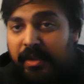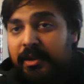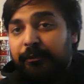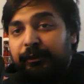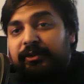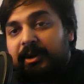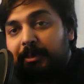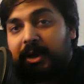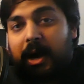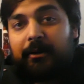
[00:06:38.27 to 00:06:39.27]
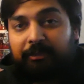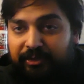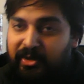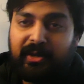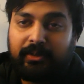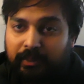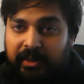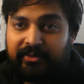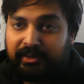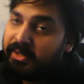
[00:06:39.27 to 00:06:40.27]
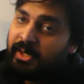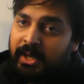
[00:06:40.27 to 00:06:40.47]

if for some godforsaken reason